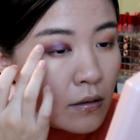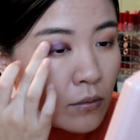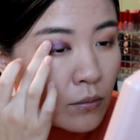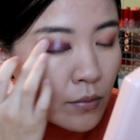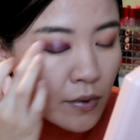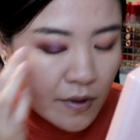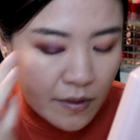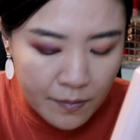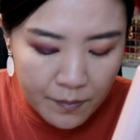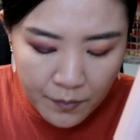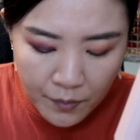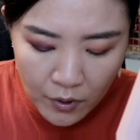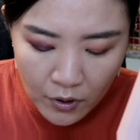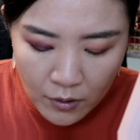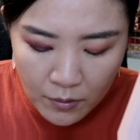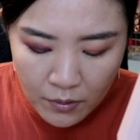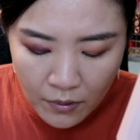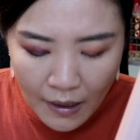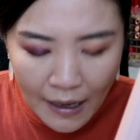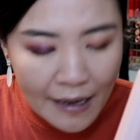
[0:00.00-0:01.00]
With
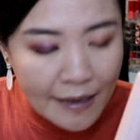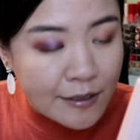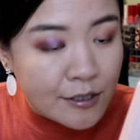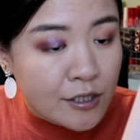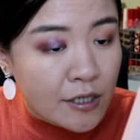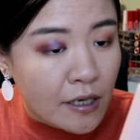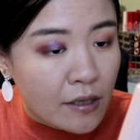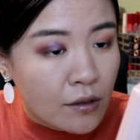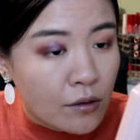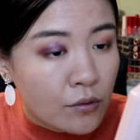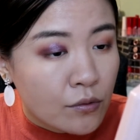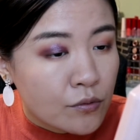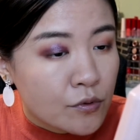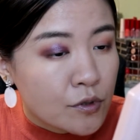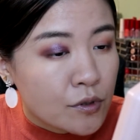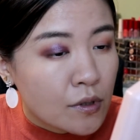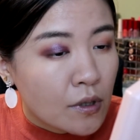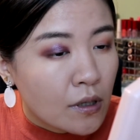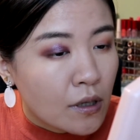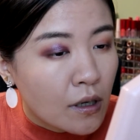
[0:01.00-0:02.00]
purple
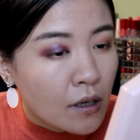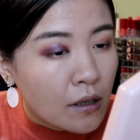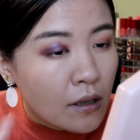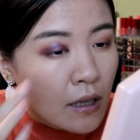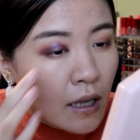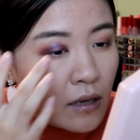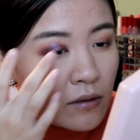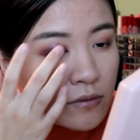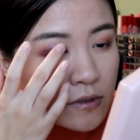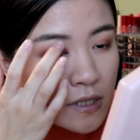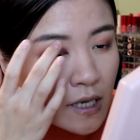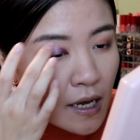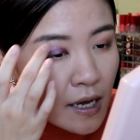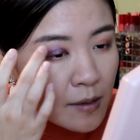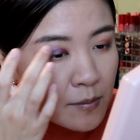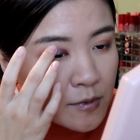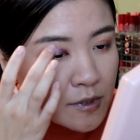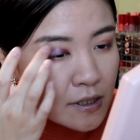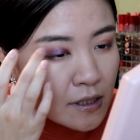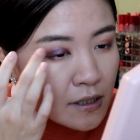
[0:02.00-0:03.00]
eyeshadows, a lot of
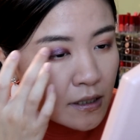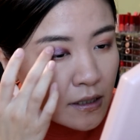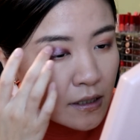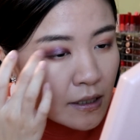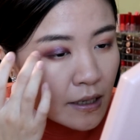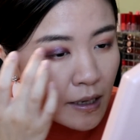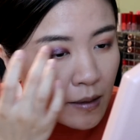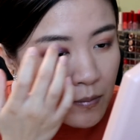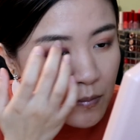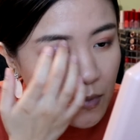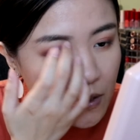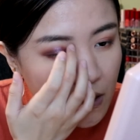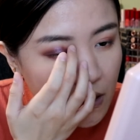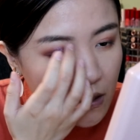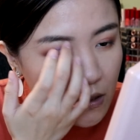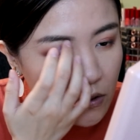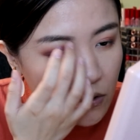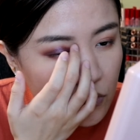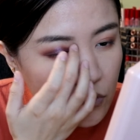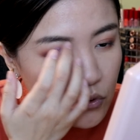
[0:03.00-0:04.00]
times it can
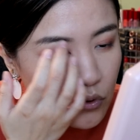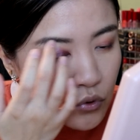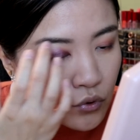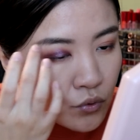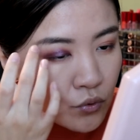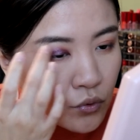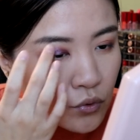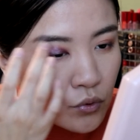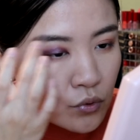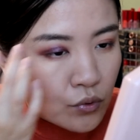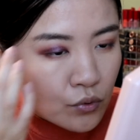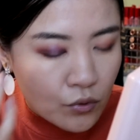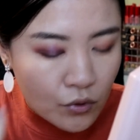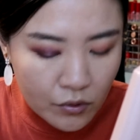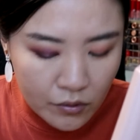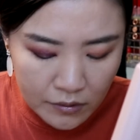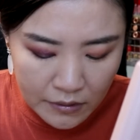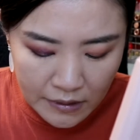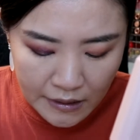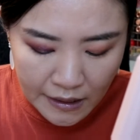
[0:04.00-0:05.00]
be too
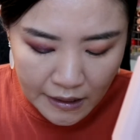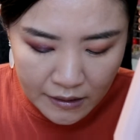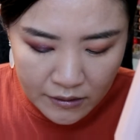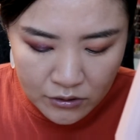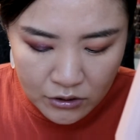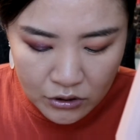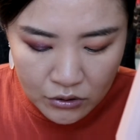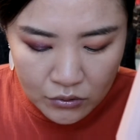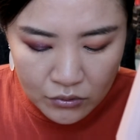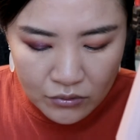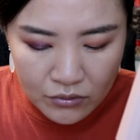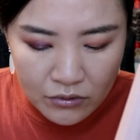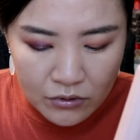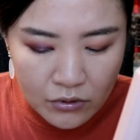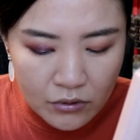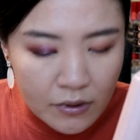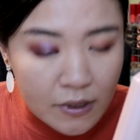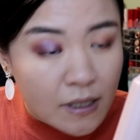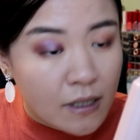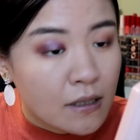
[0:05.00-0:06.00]
cool, like to
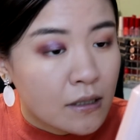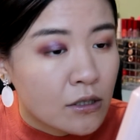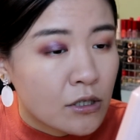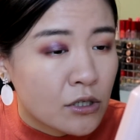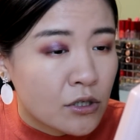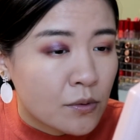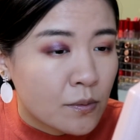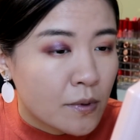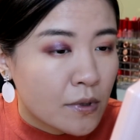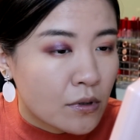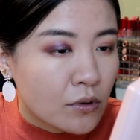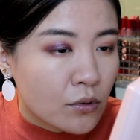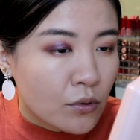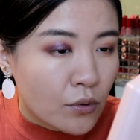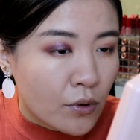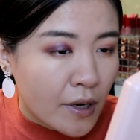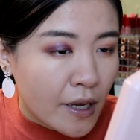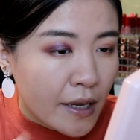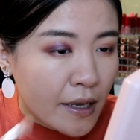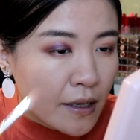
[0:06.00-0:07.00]
looking a little bit
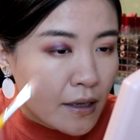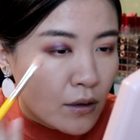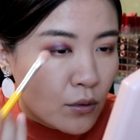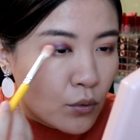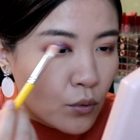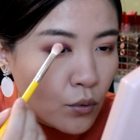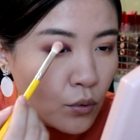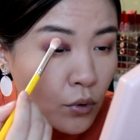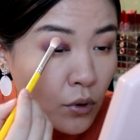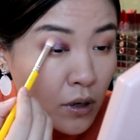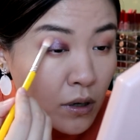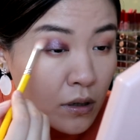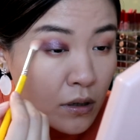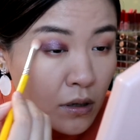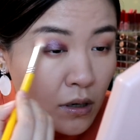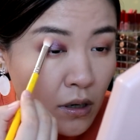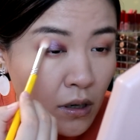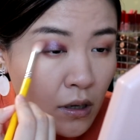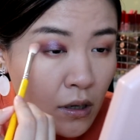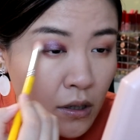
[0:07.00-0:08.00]
gray, or
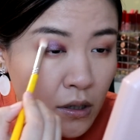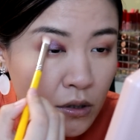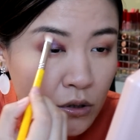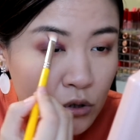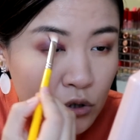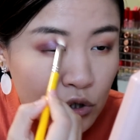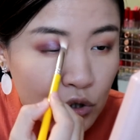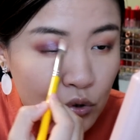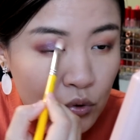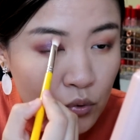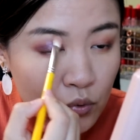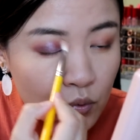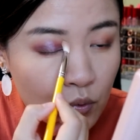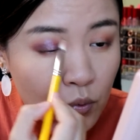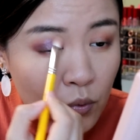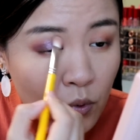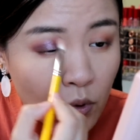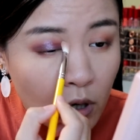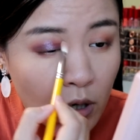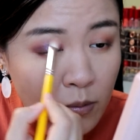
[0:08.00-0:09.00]
too
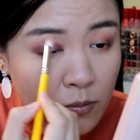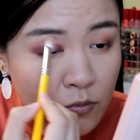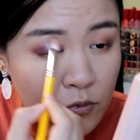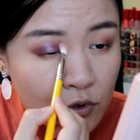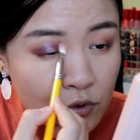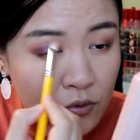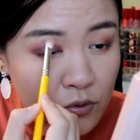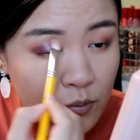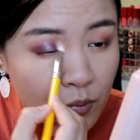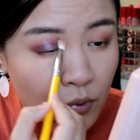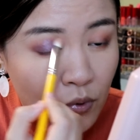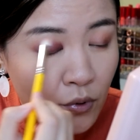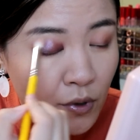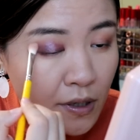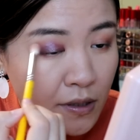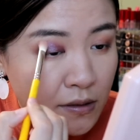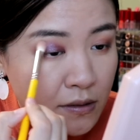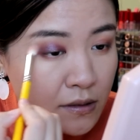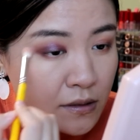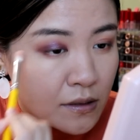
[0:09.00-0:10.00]
warm to the
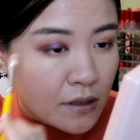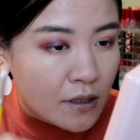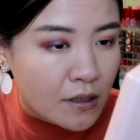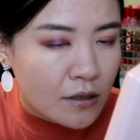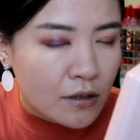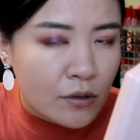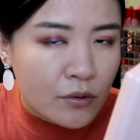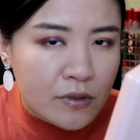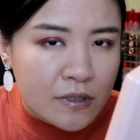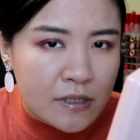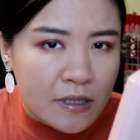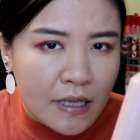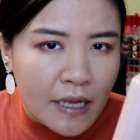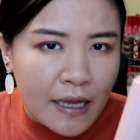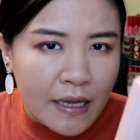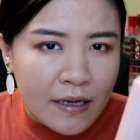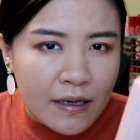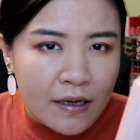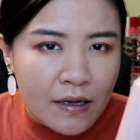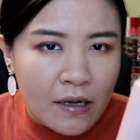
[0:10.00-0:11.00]
point it looks
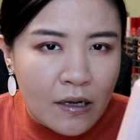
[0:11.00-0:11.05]
like